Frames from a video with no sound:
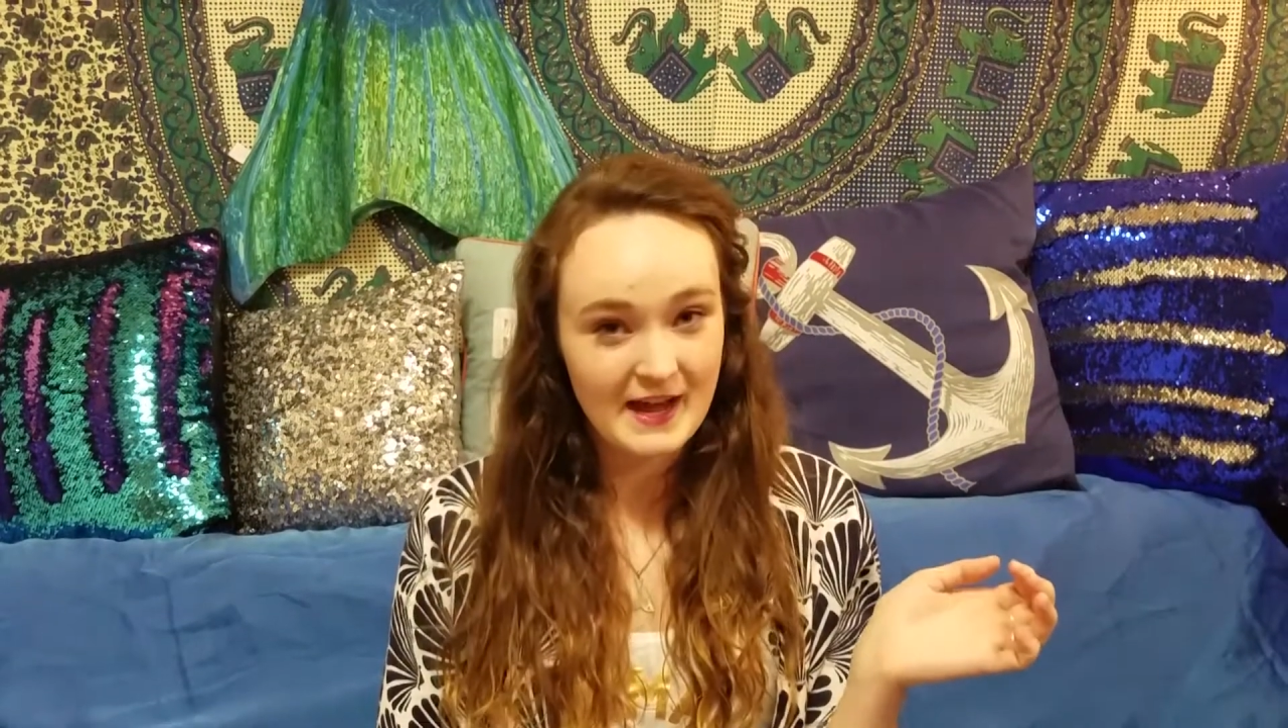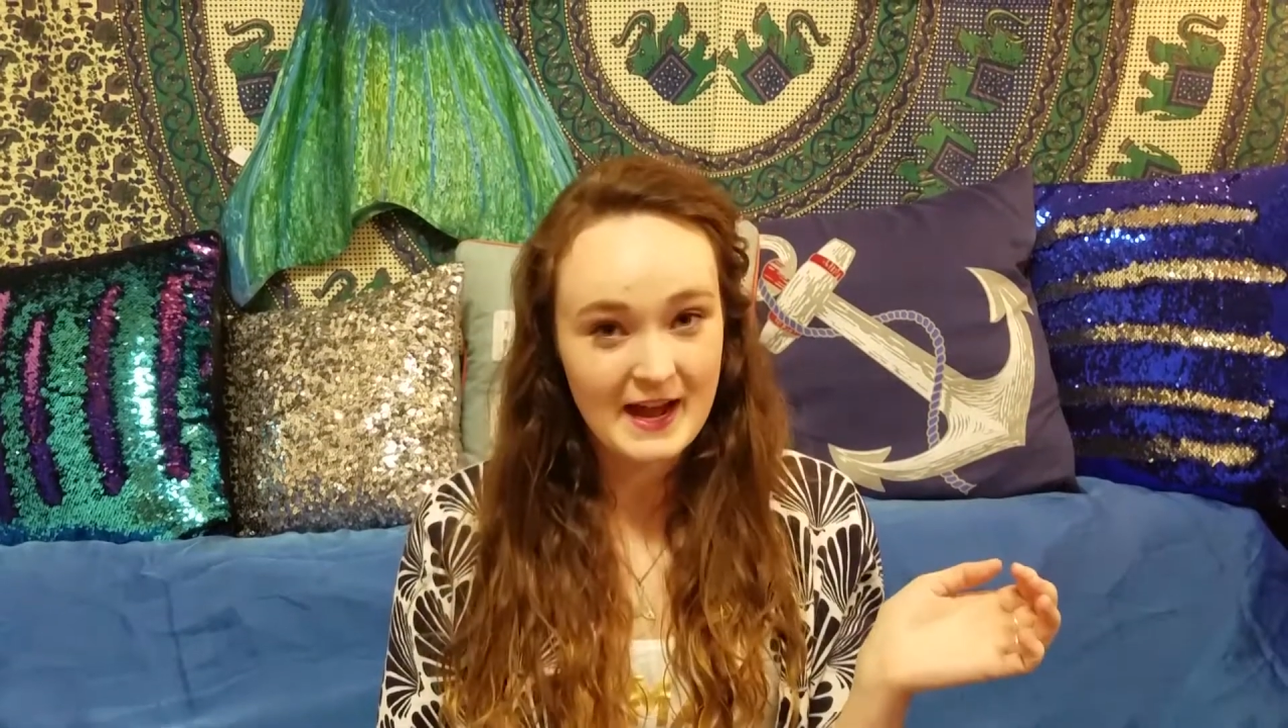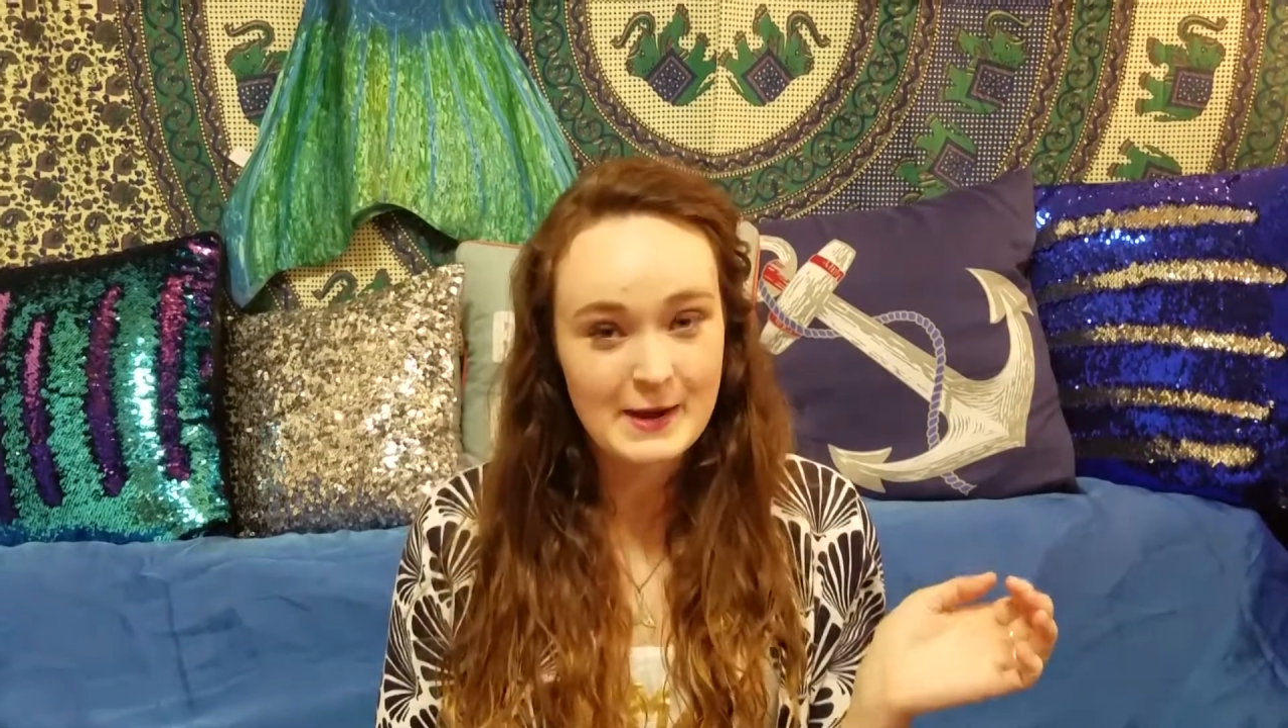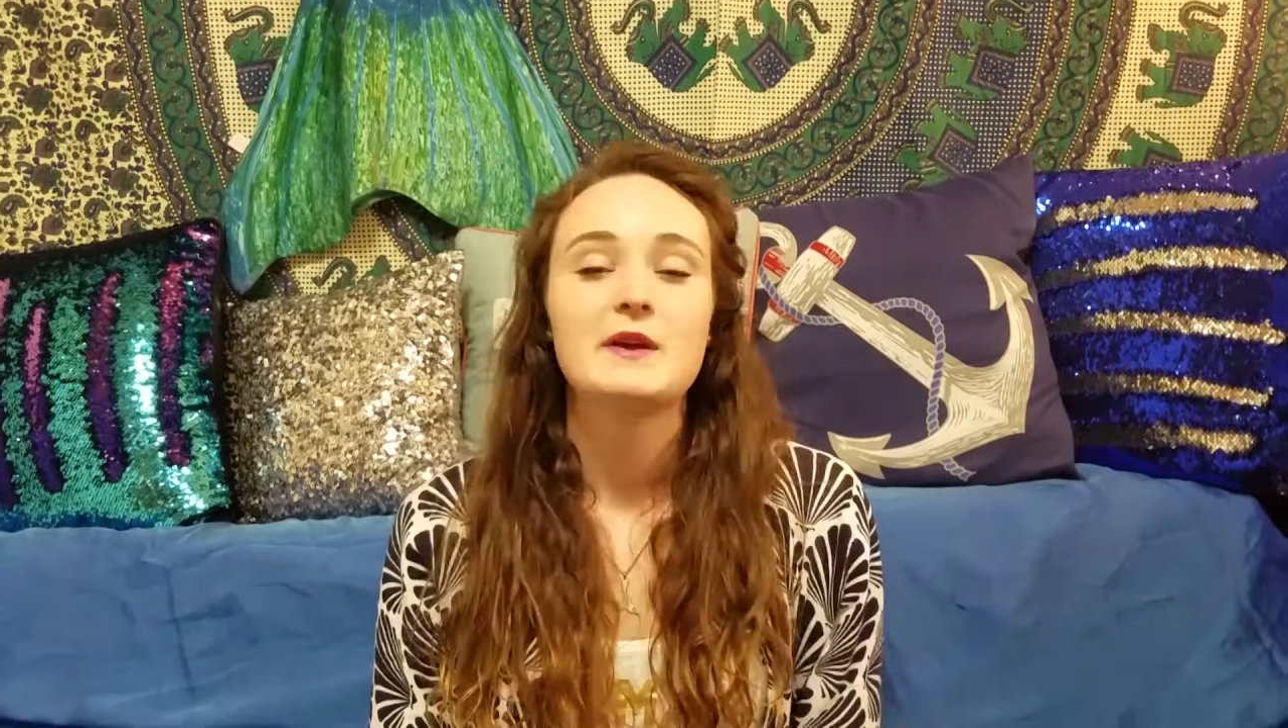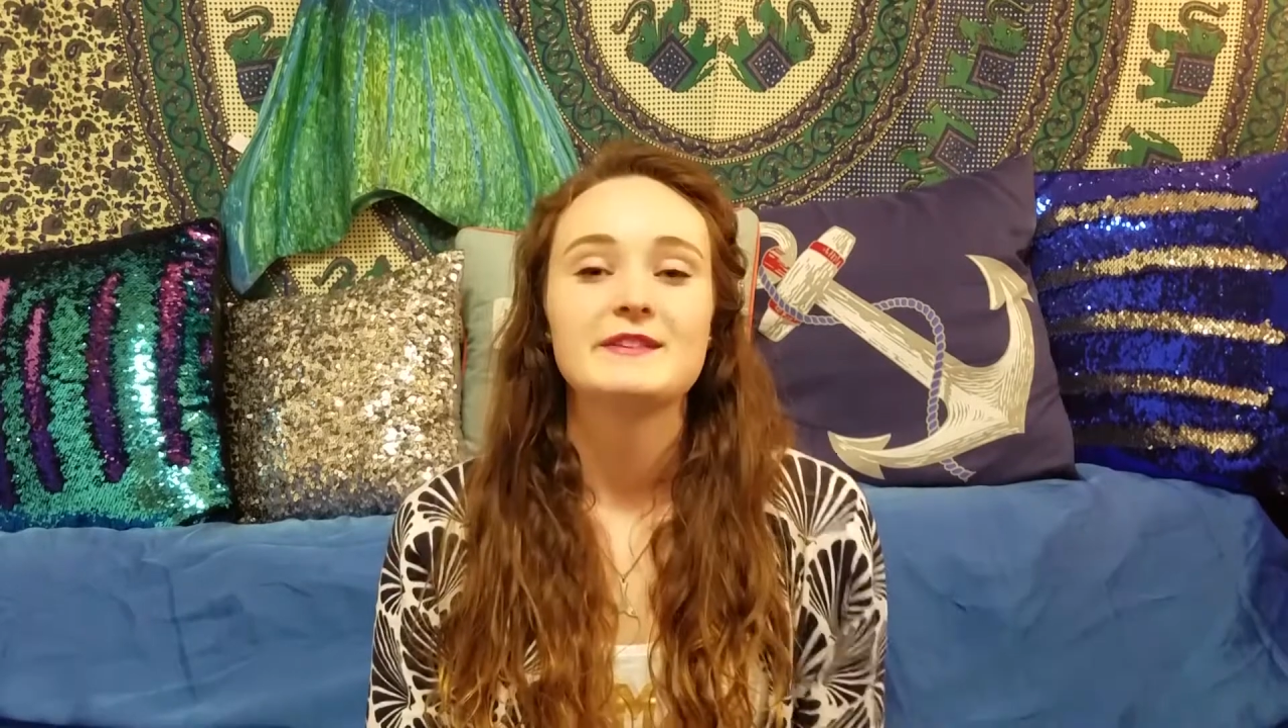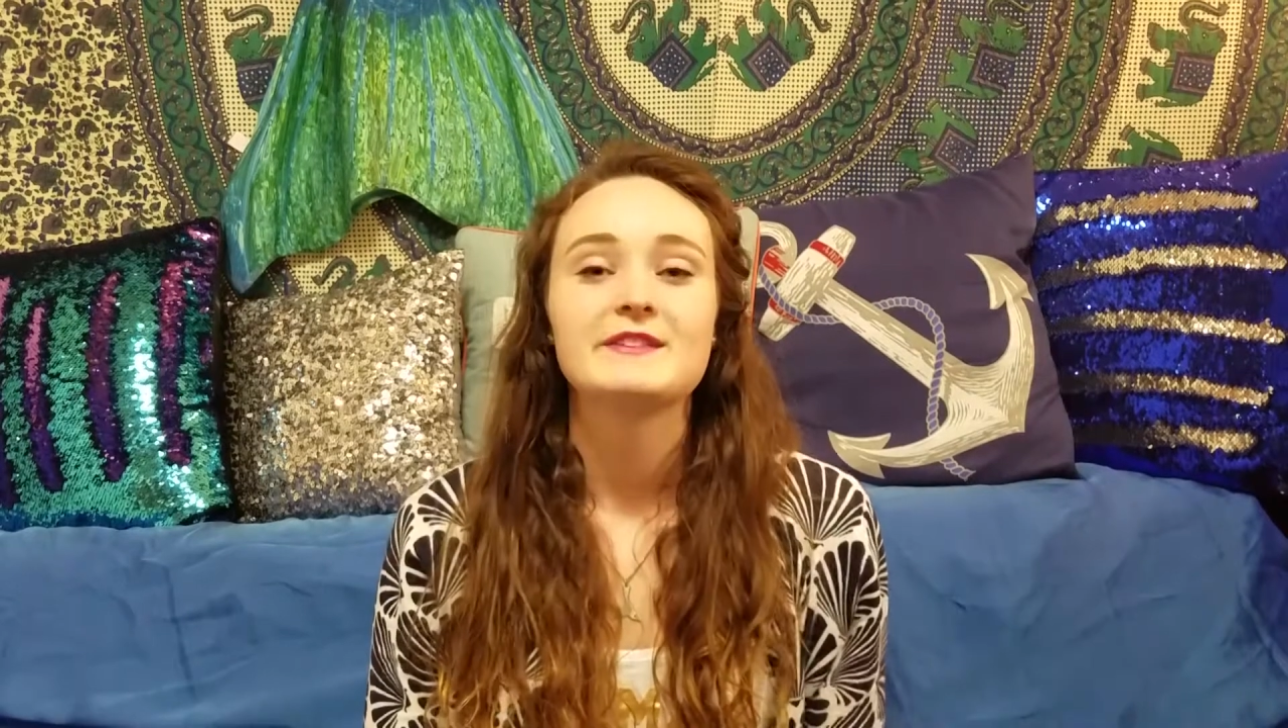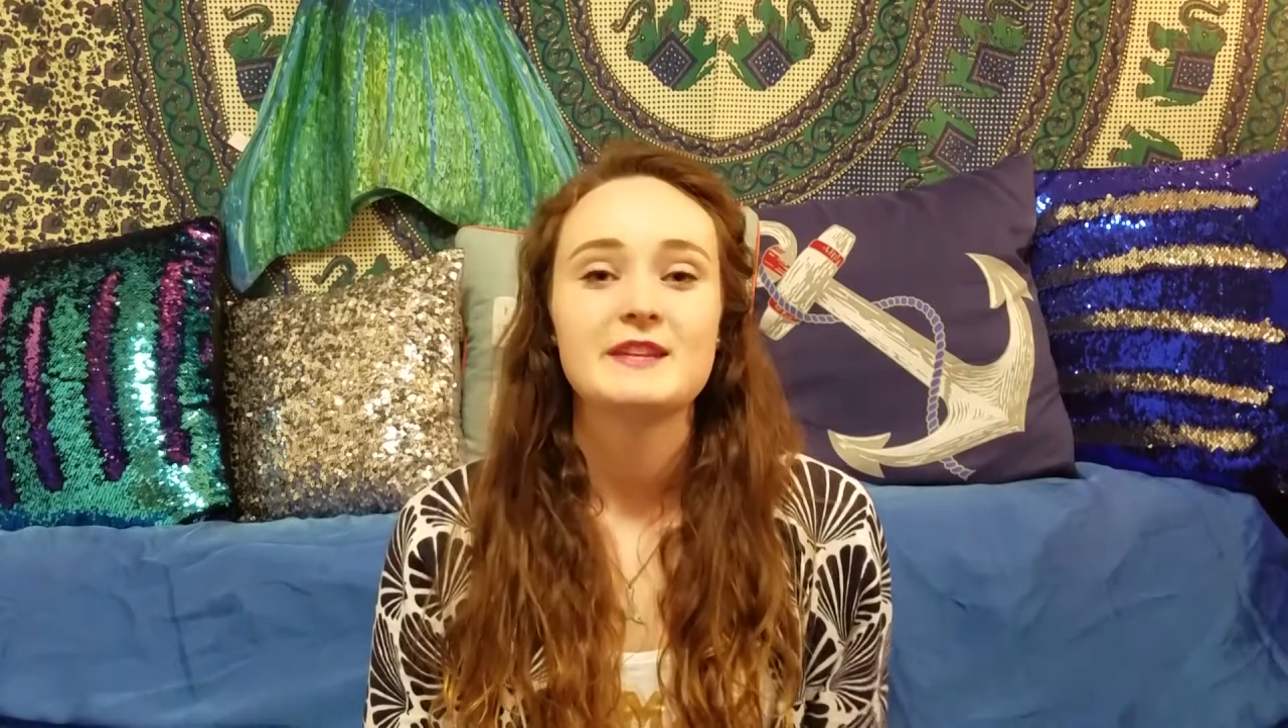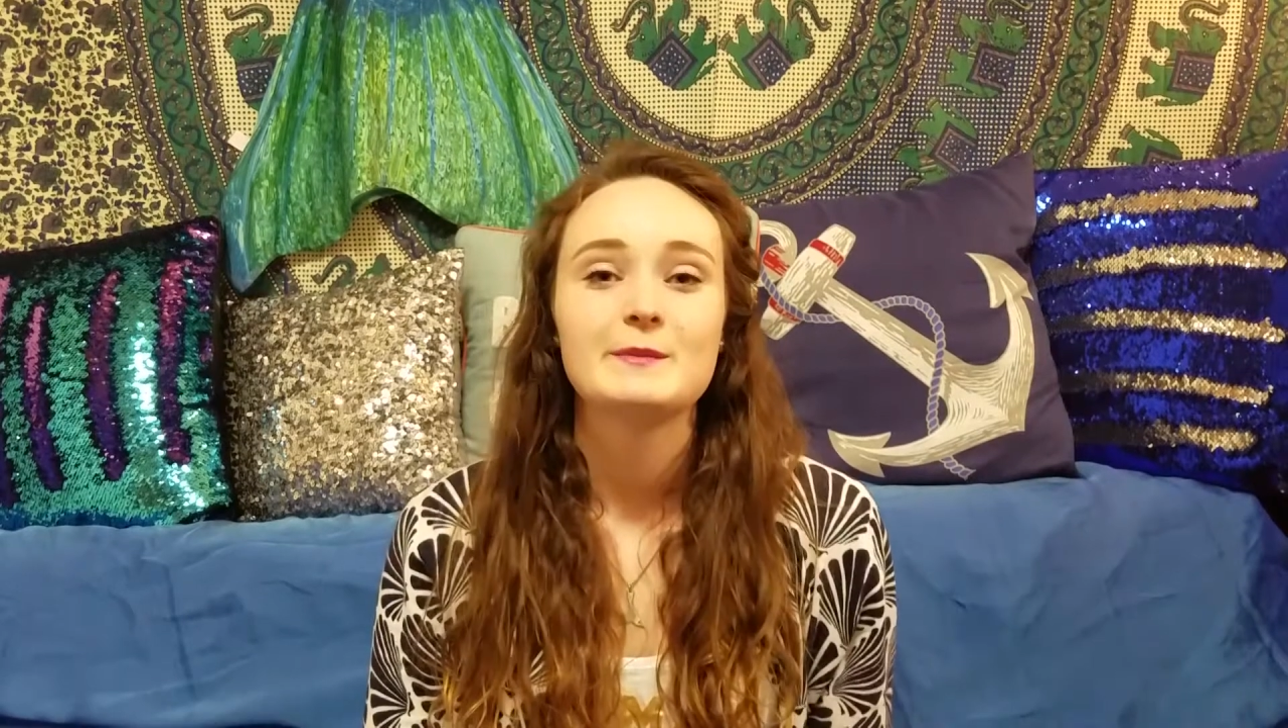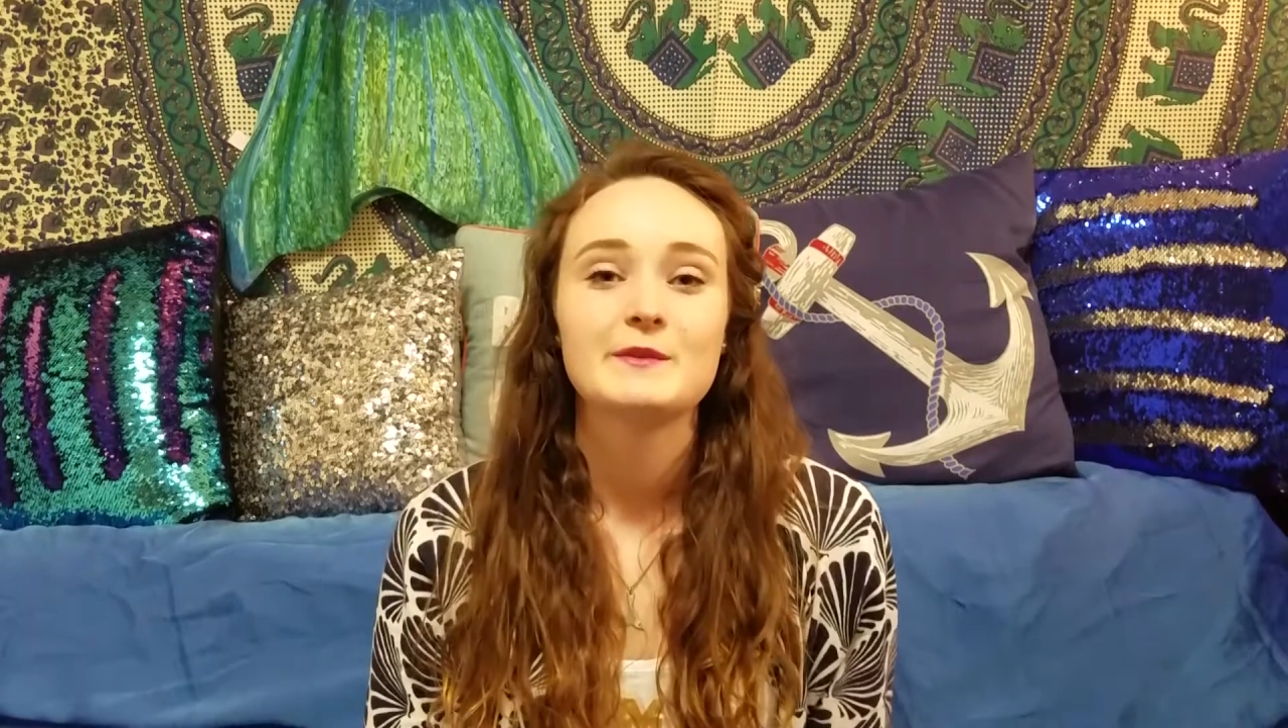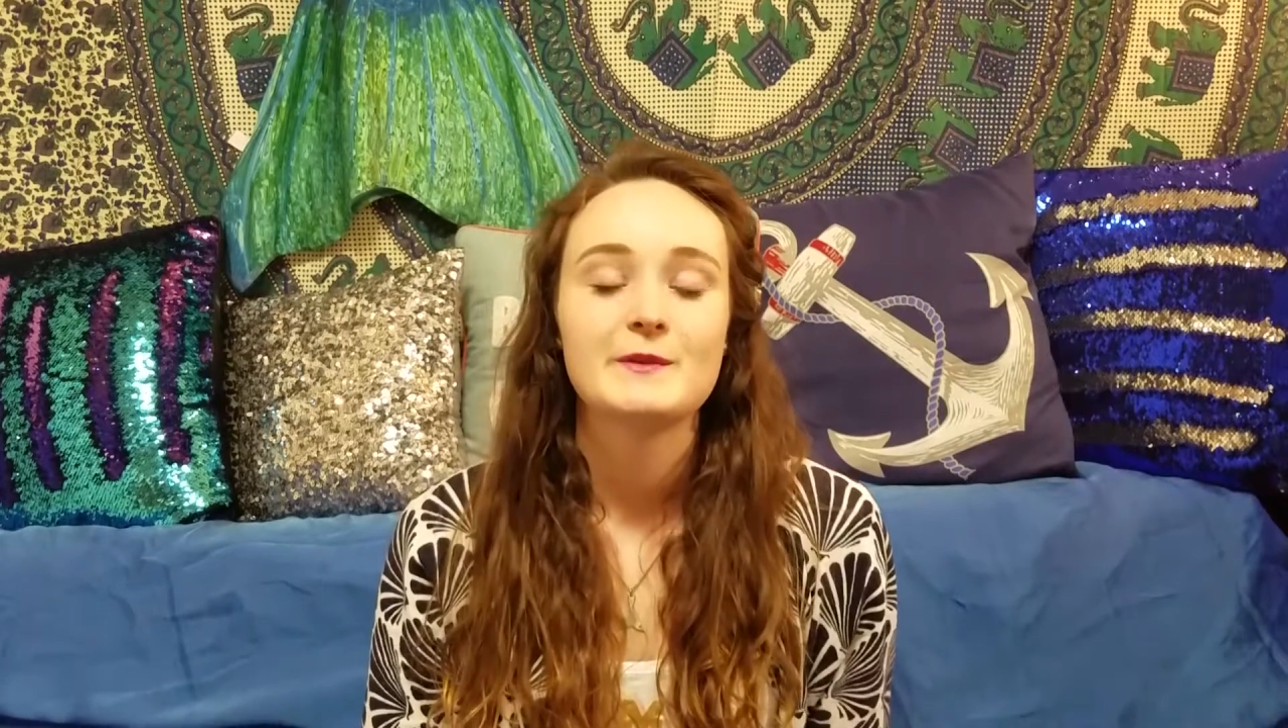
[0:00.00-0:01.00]
time and just
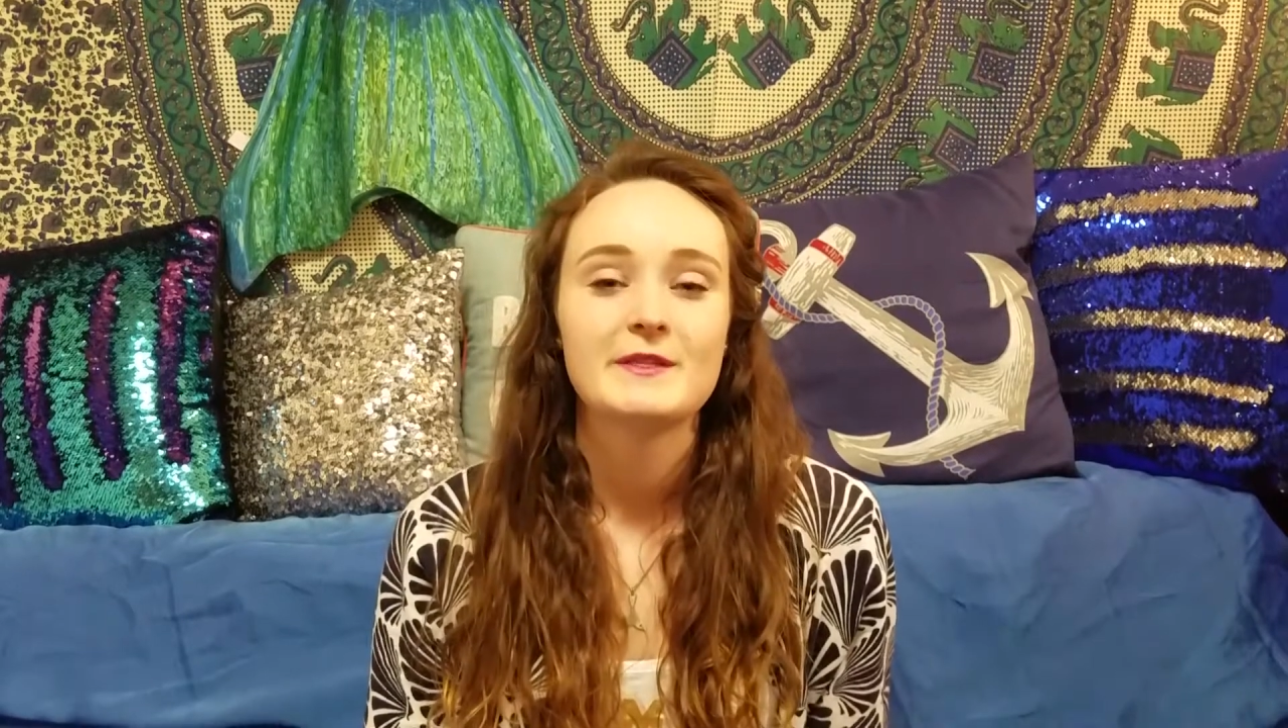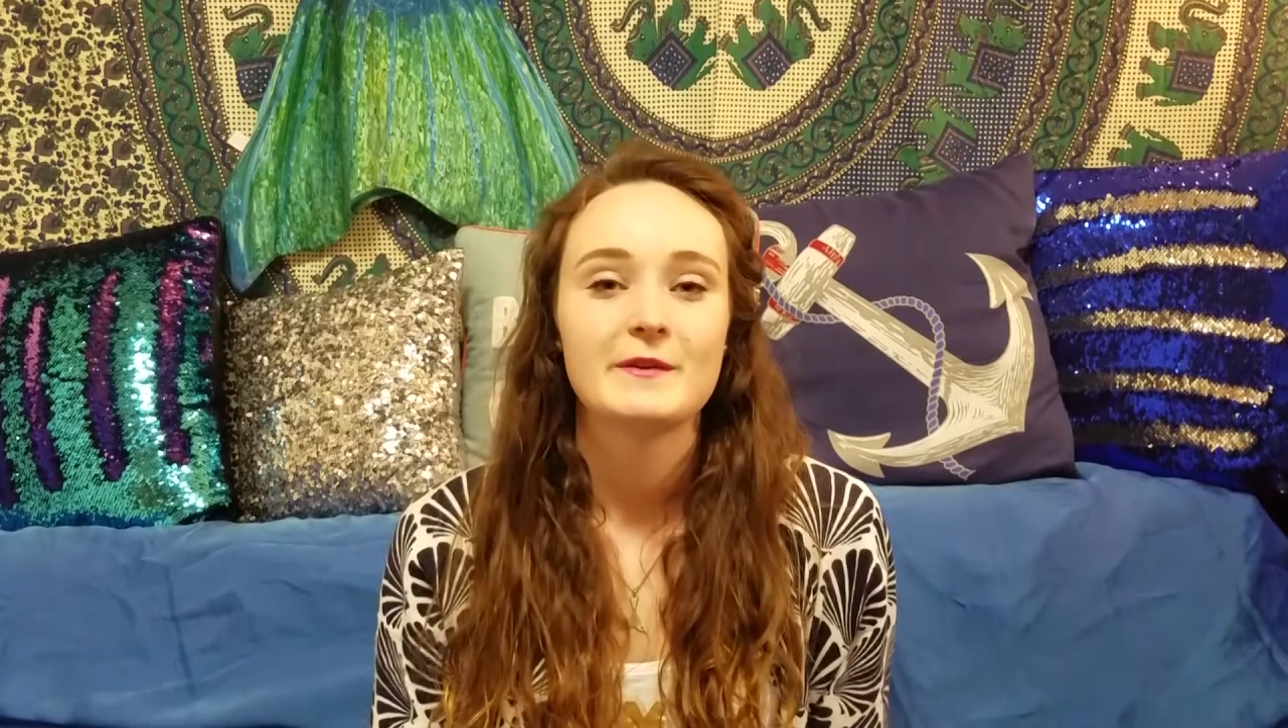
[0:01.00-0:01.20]
keep doing